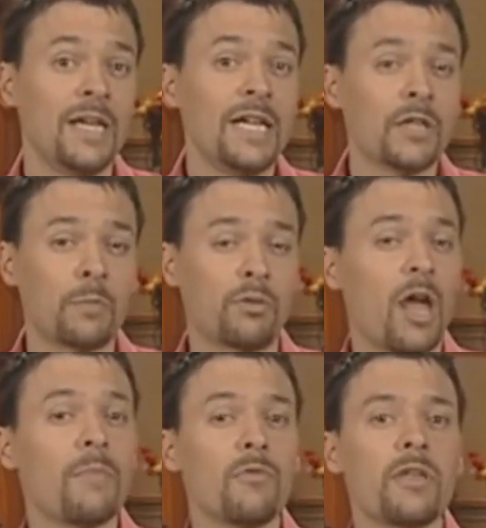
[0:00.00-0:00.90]
The
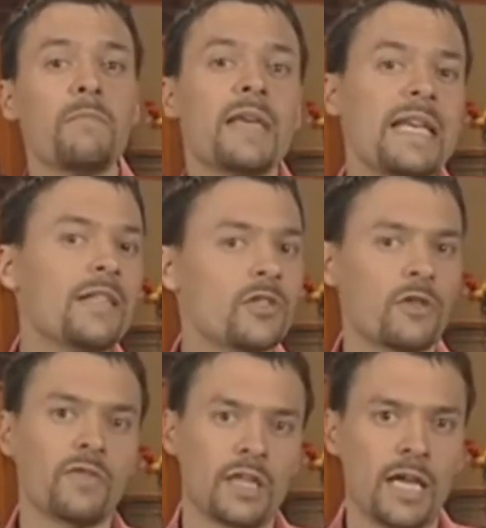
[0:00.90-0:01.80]
primary means
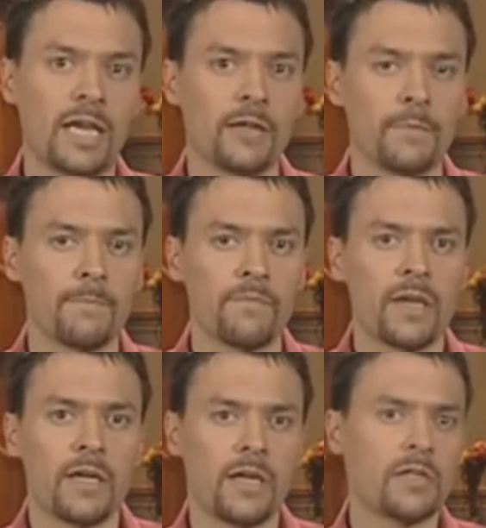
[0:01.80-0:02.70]
of the kingdom
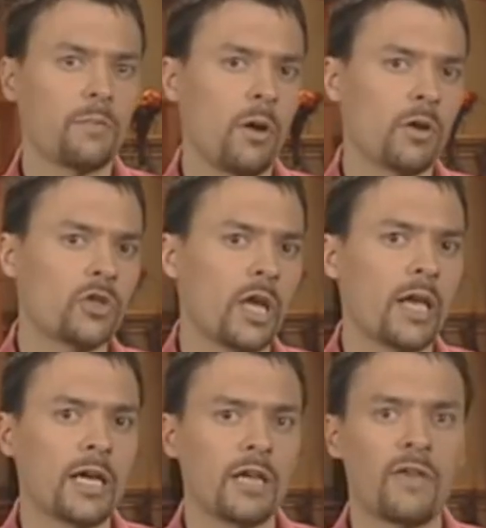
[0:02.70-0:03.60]
is
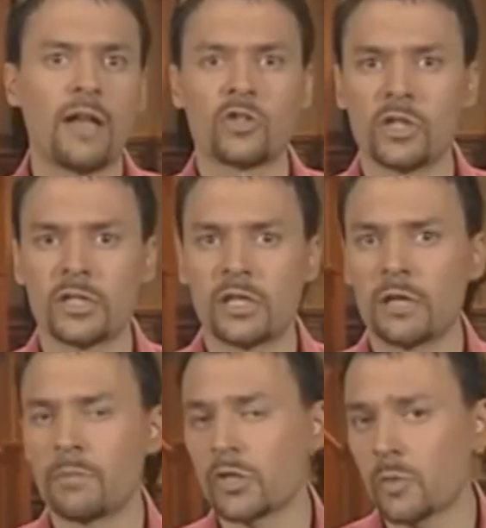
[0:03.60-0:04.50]
apologetic and
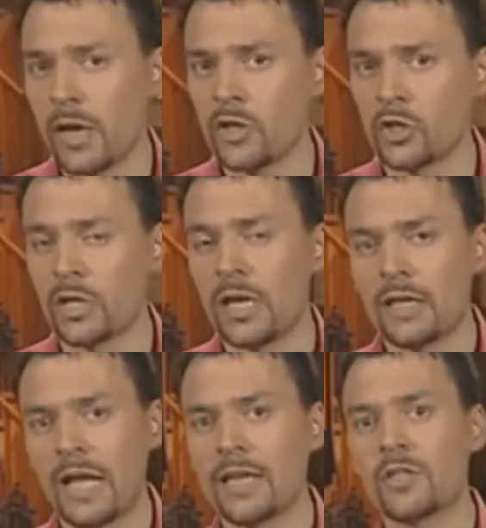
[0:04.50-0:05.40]
evangelistic persuasion,
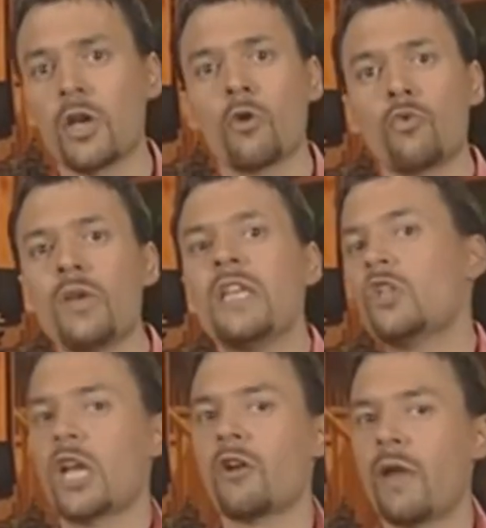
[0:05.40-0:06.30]
that is,
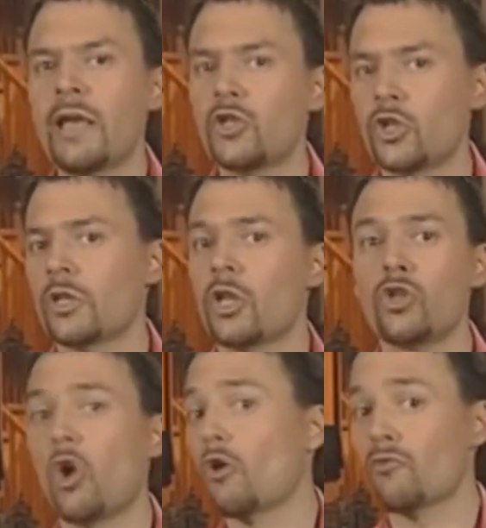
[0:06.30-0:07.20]
regeneration,
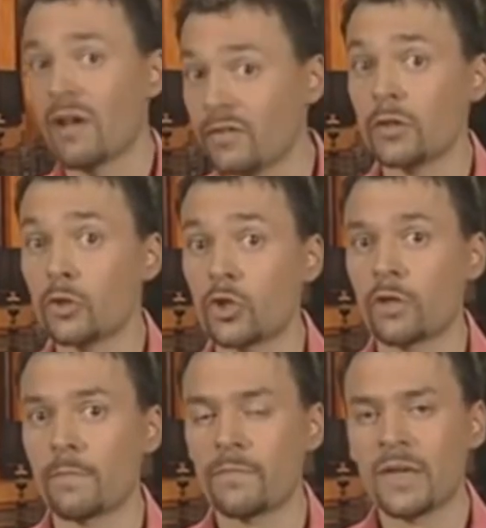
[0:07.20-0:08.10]
not
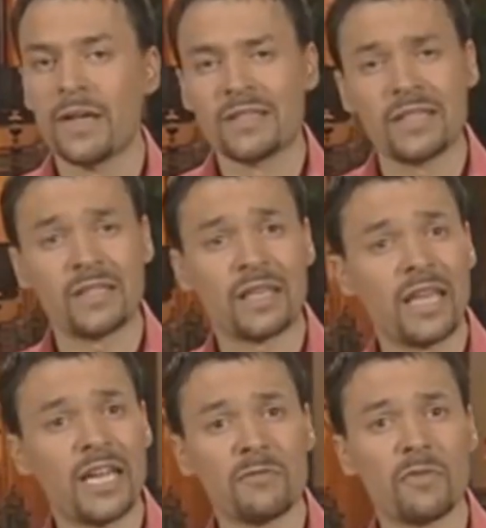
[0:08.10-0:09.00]
revolution since the
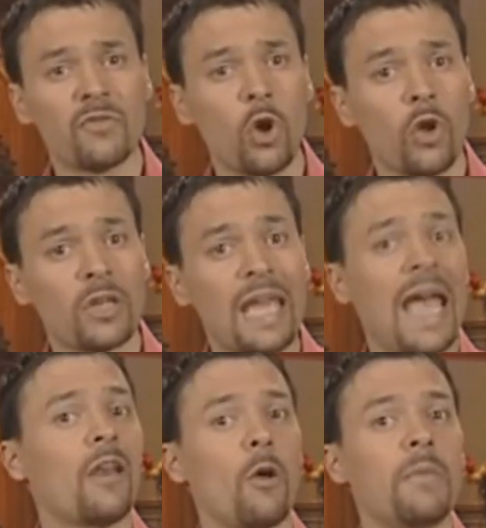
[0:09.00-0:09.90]
kingdom of God
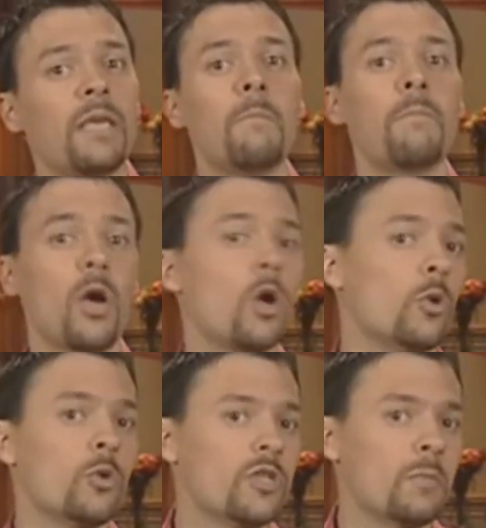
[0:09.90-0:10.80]
cannot be
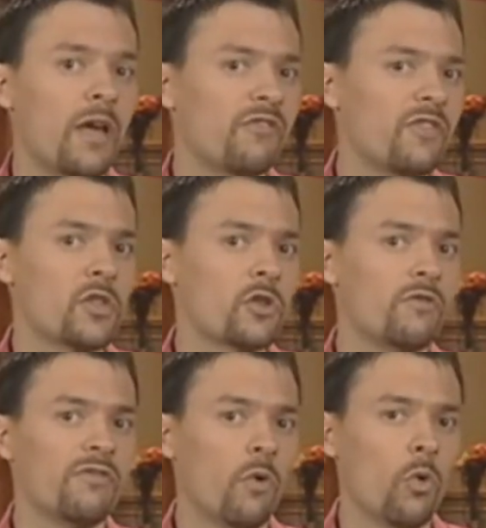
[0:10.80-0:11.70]
imposed by physical
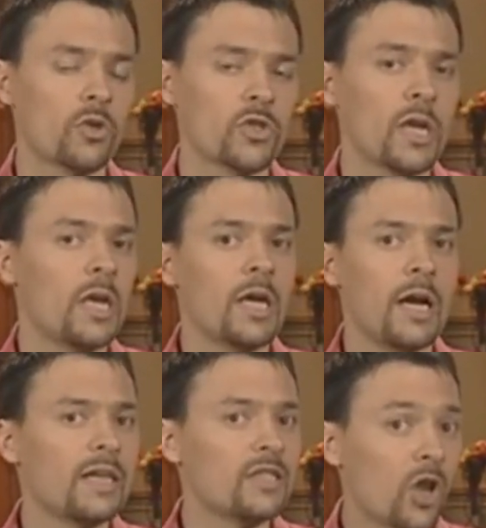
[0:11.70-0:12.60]
force
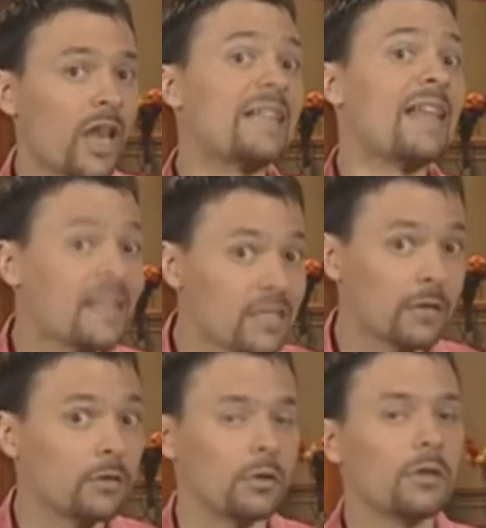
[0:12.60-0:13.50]
and is not
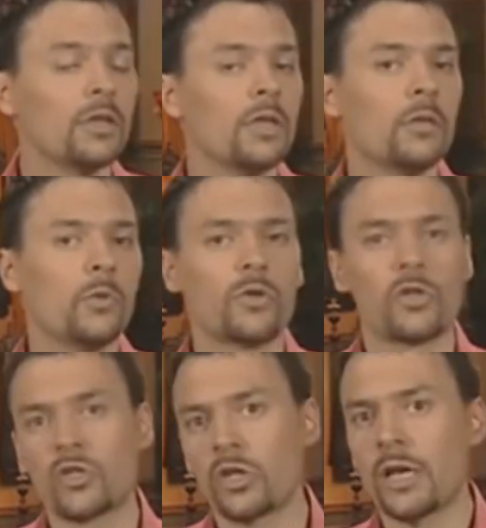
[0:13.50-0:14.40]
identical with
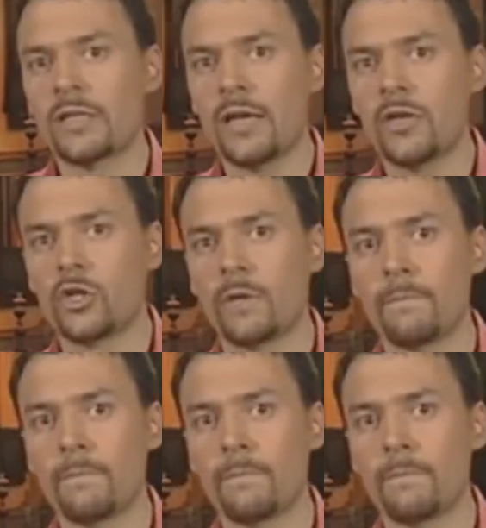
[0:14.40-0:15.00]
Christianization.